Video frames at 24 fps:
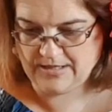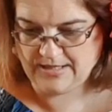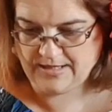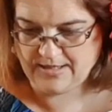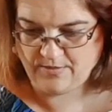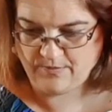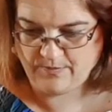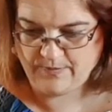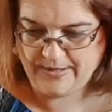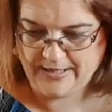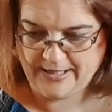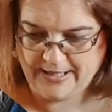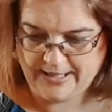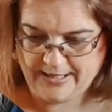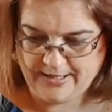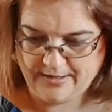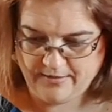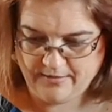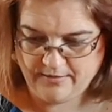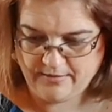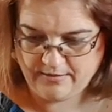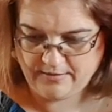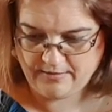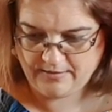And
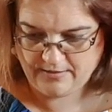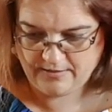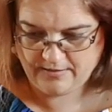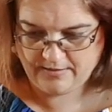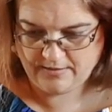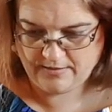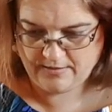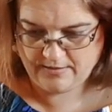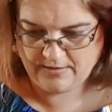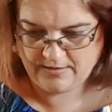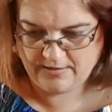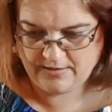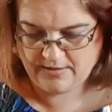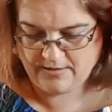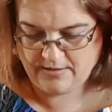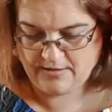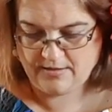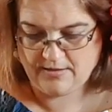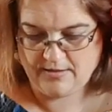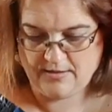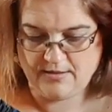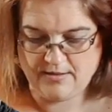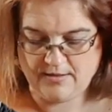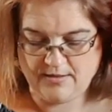pin,
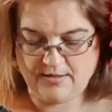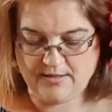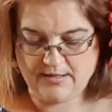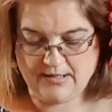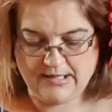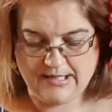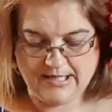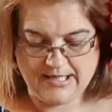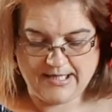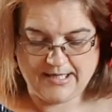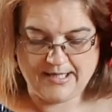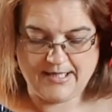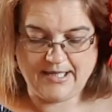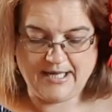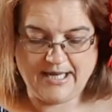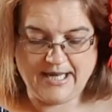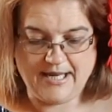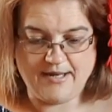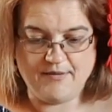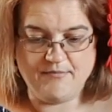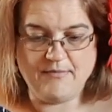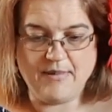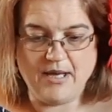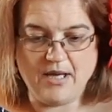and
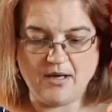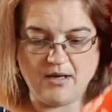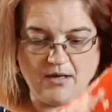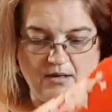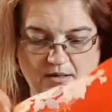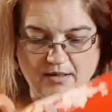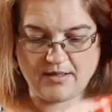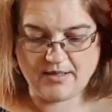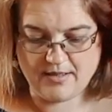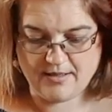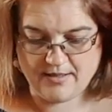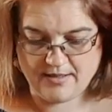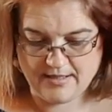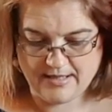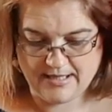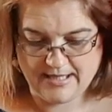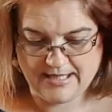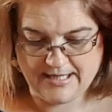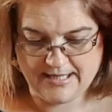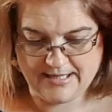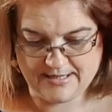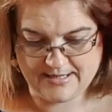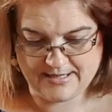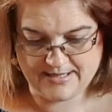again mark
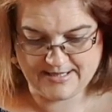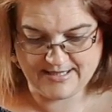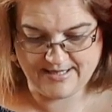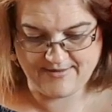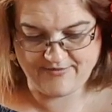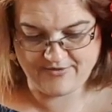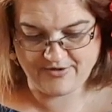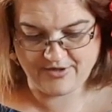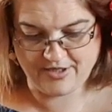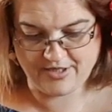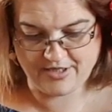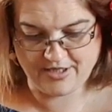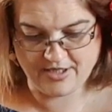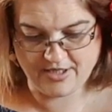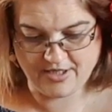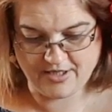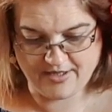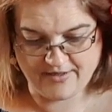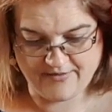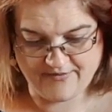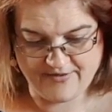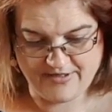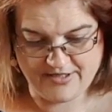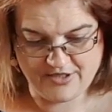at
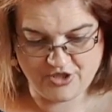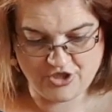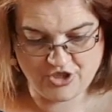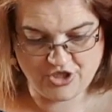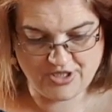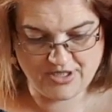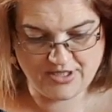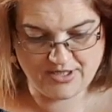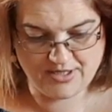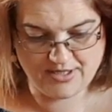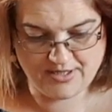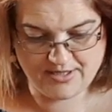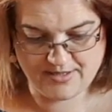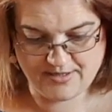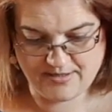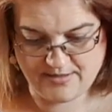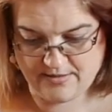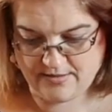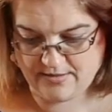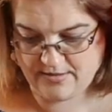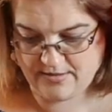7.5 inches.